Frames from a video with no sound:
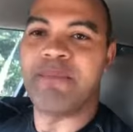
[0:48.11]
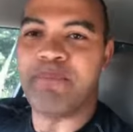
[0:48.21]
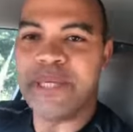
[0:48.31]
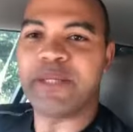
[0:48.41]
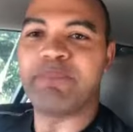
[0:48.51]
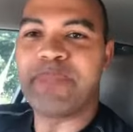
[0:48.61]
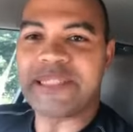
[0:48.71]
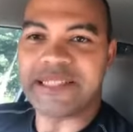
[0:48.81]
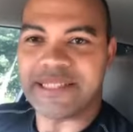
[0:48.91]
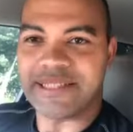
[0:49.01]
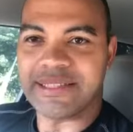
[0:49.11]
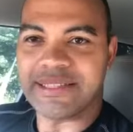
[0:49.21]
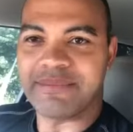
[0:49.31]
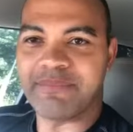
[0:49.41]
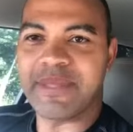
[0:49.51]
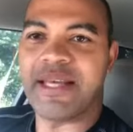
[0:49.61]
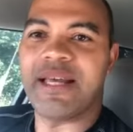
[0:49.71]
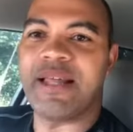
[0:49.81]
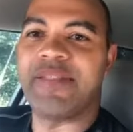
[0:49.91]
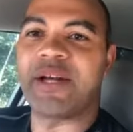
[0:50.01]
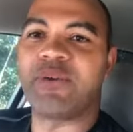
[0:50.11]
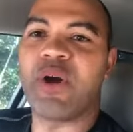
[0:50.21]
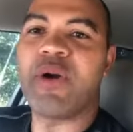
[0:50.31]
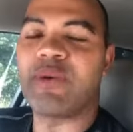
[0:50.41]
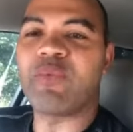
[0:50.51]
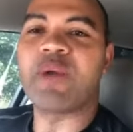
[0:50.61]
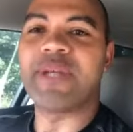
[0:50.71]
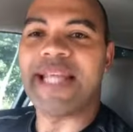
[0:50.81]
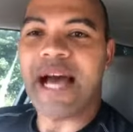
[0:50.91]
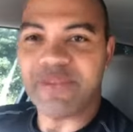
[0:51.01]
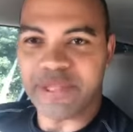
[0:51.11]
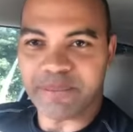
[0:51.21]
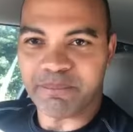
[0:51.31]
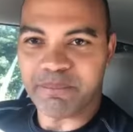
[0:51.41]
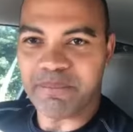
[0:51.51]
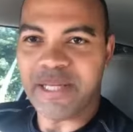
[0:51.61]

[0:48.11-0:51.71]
build businesses that grow and run without them,